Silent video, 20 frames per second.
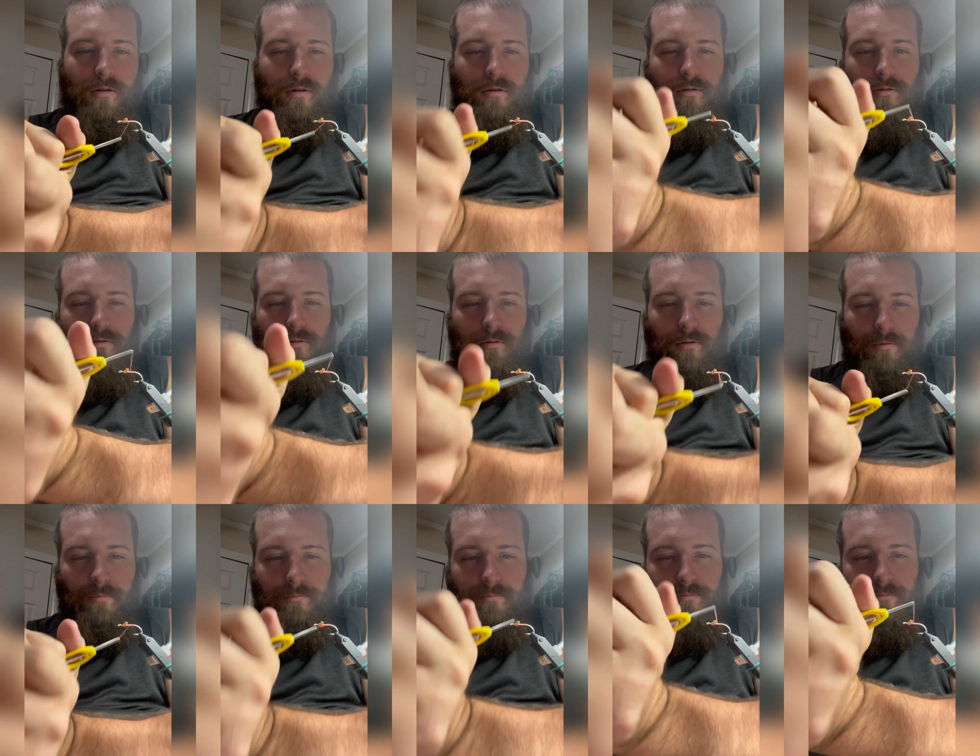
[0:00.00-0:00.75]
So
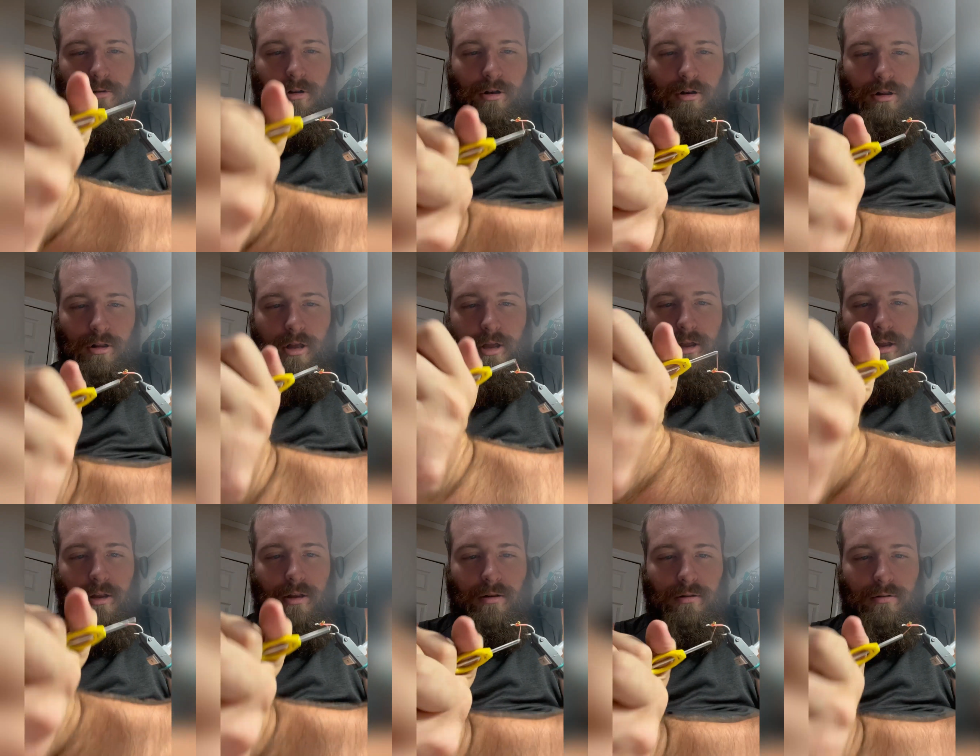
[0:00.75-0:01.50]
I'm gonna
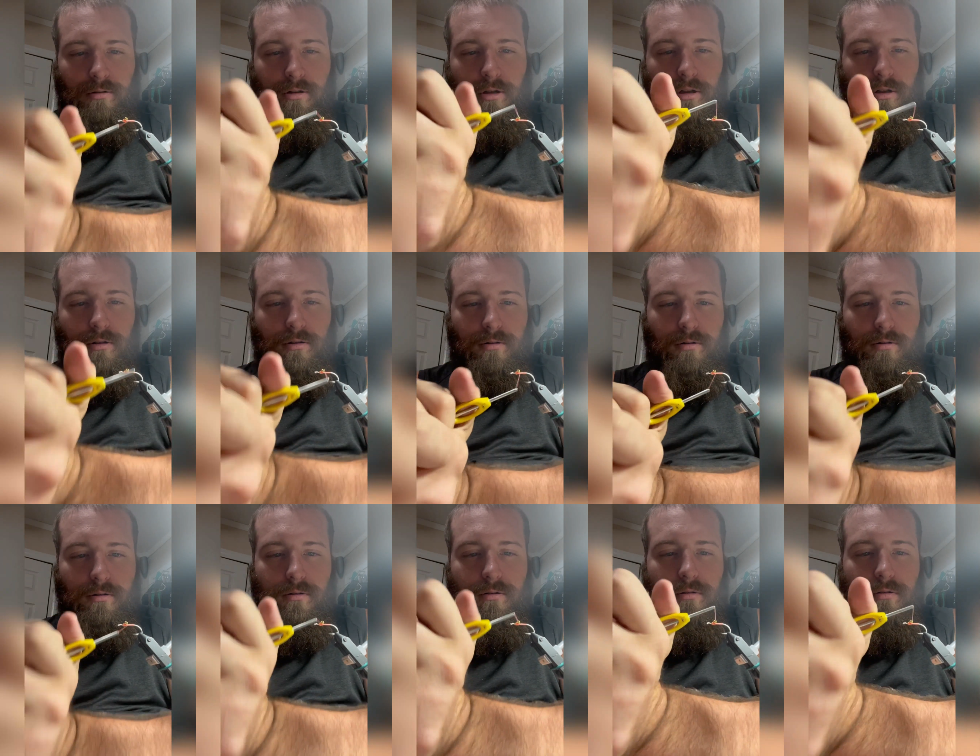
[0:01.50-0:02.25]
lay a
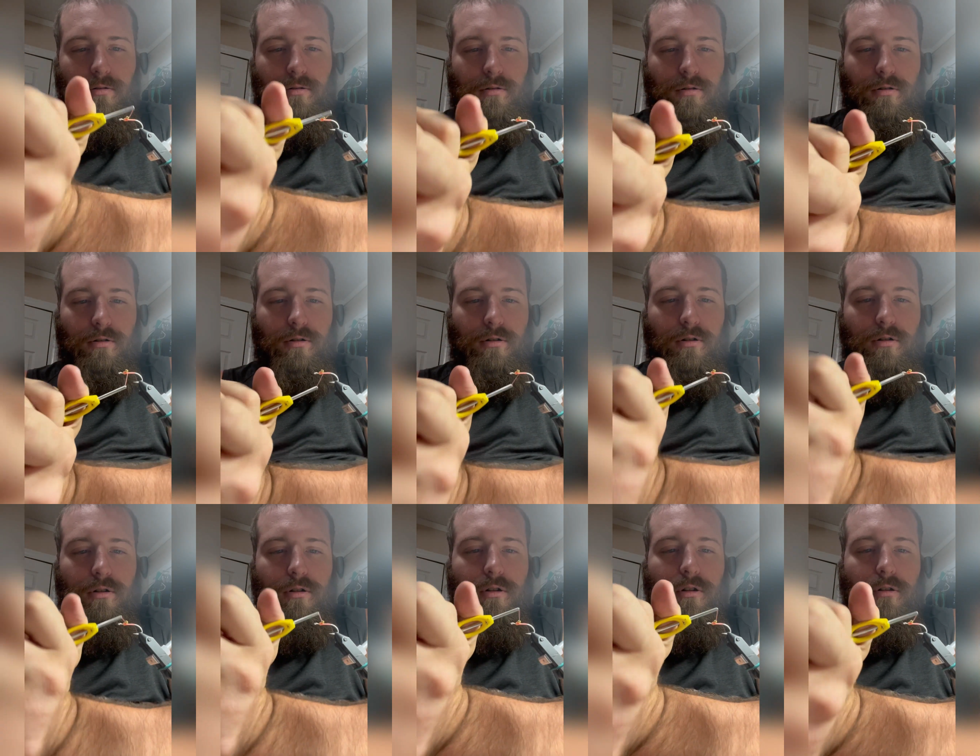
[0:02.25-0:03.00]

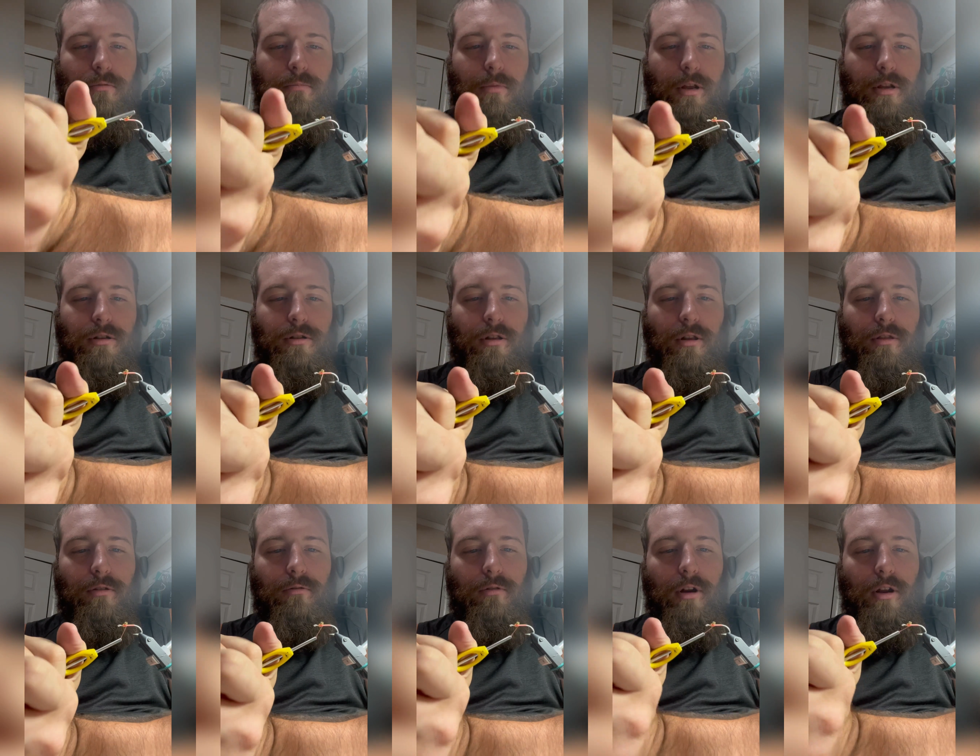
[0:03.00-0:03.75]
good base of
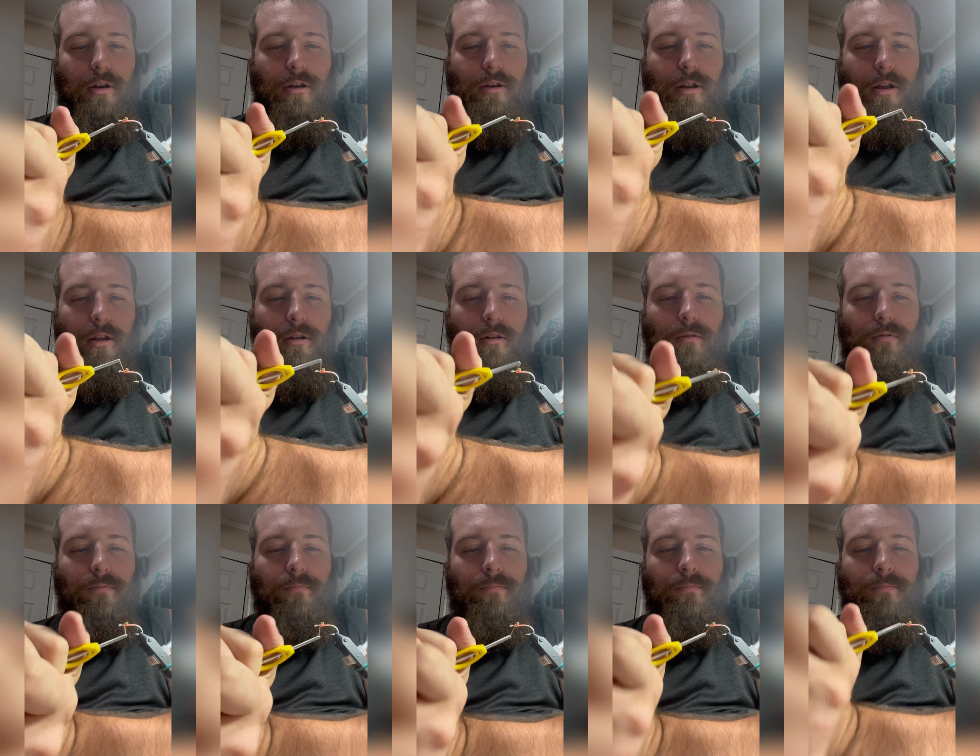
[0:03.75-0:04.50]
thread
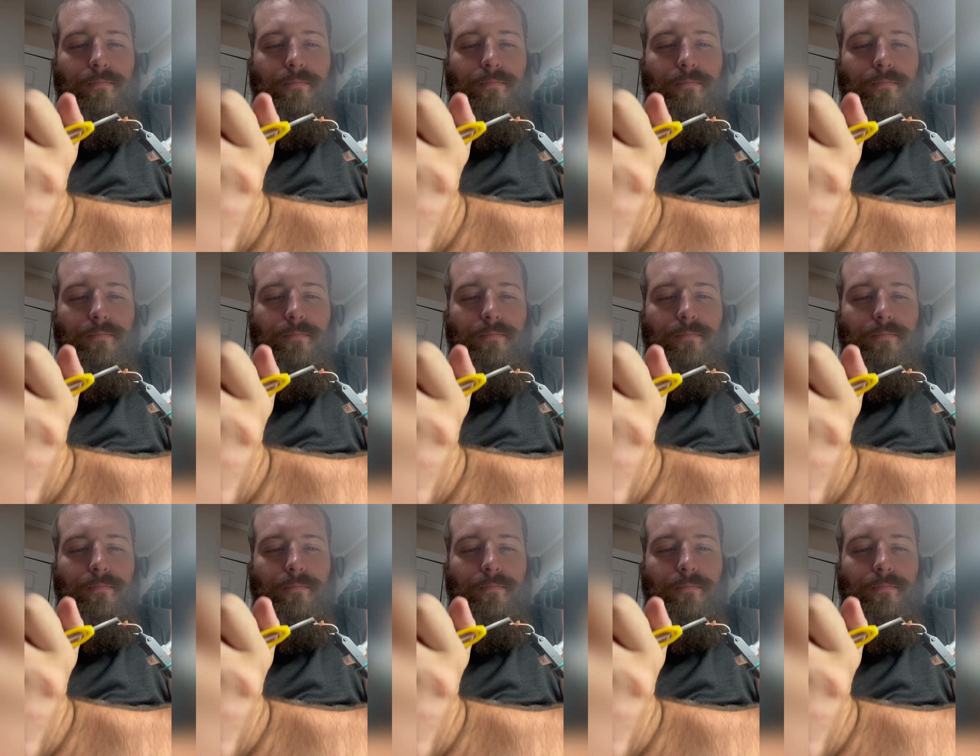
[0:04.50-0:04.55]
down.